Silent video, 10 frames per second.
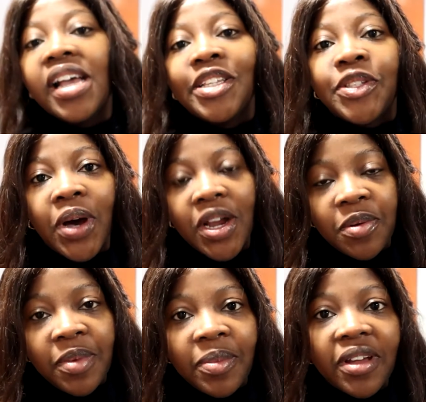So I
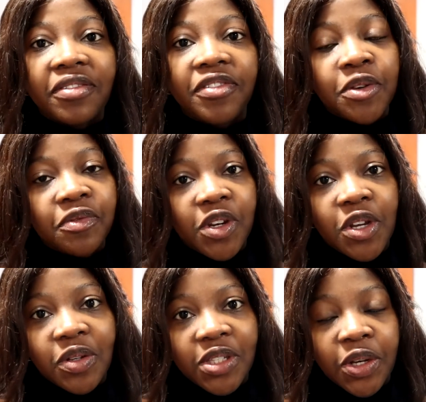remember a few
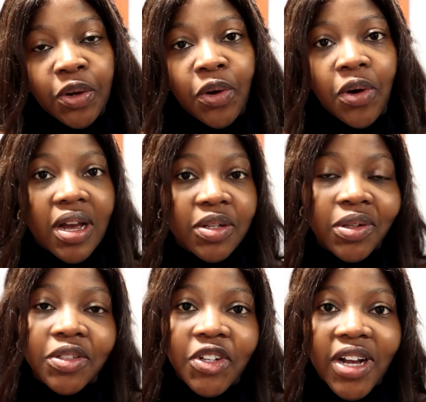videos ago I
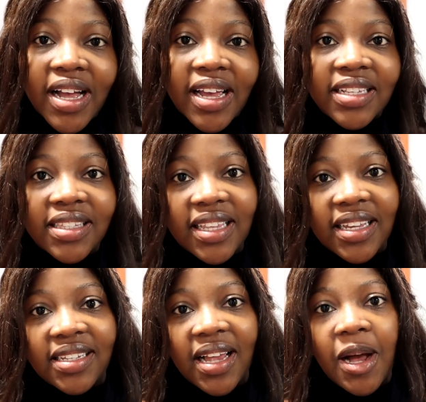told you guys
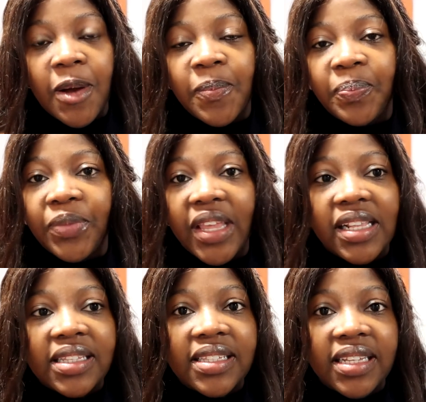that
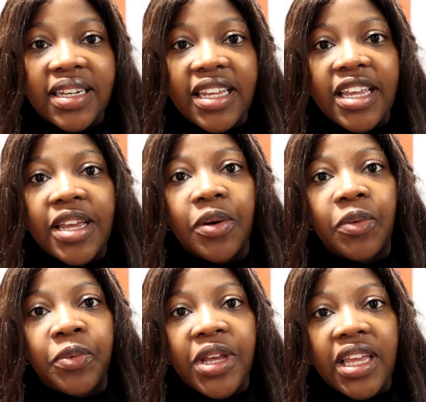in Sydney
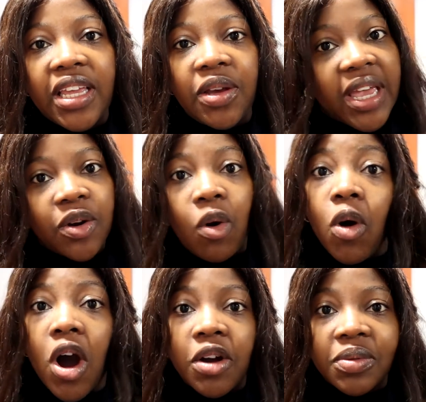we had
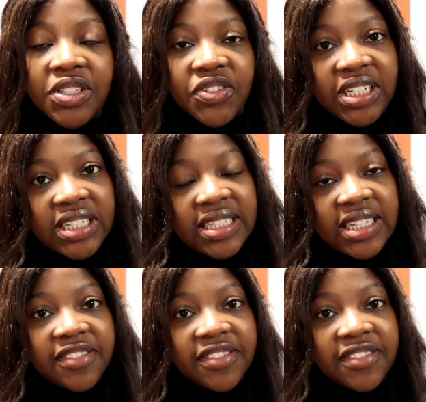all our restrictions